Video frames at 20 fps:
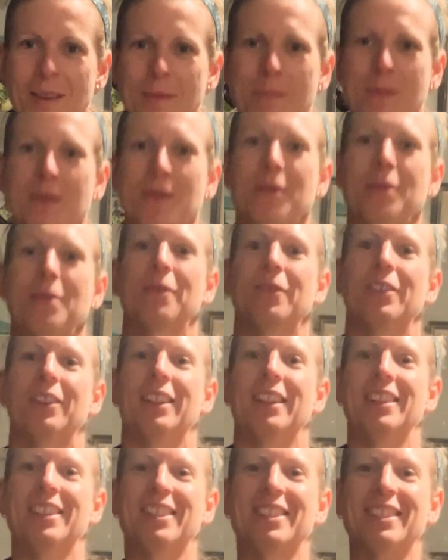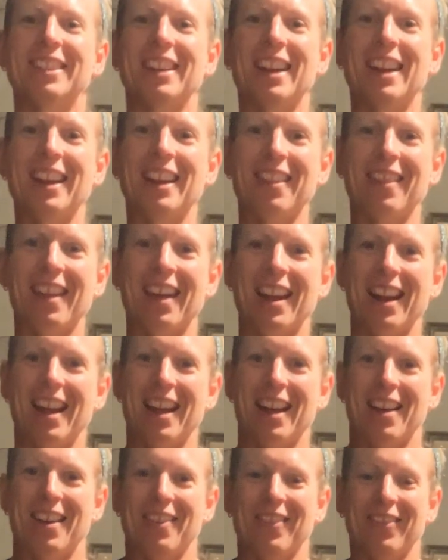Beautiful. Let's shake that
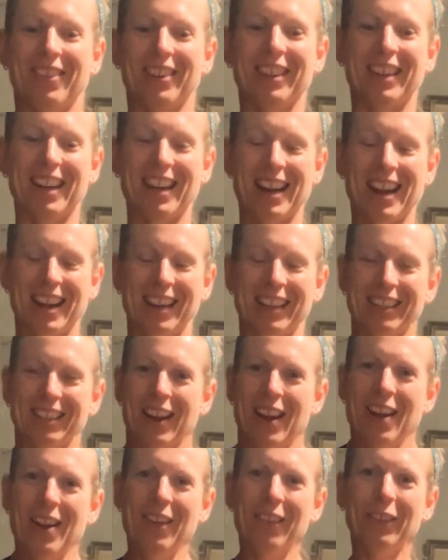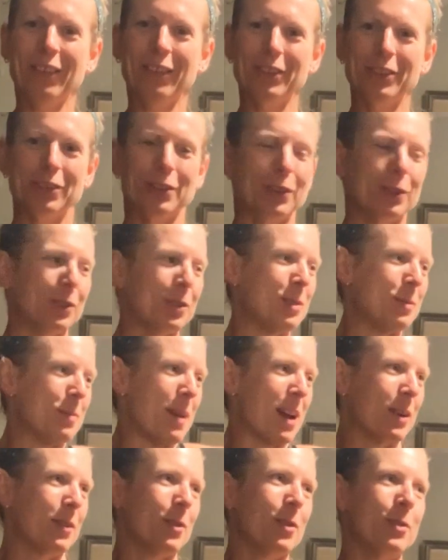out really nice. Roll the shoulders
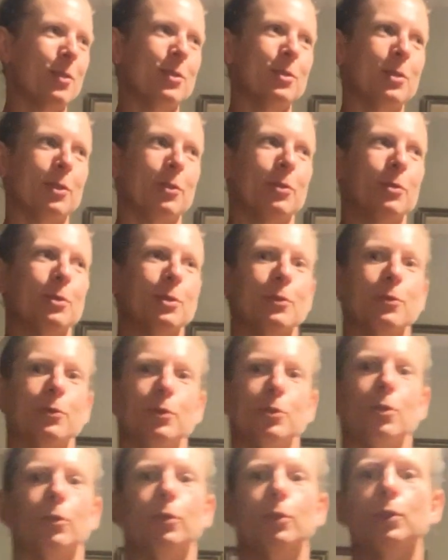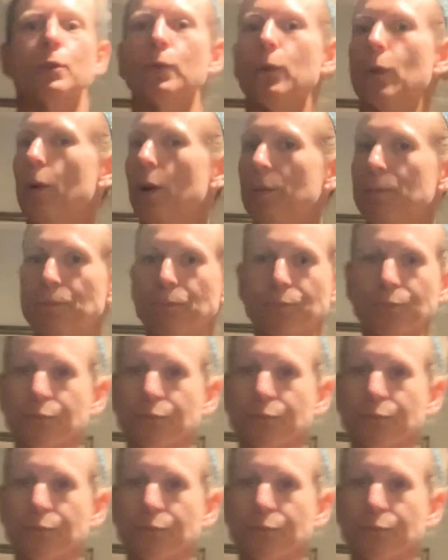back, roll the shoulders forward.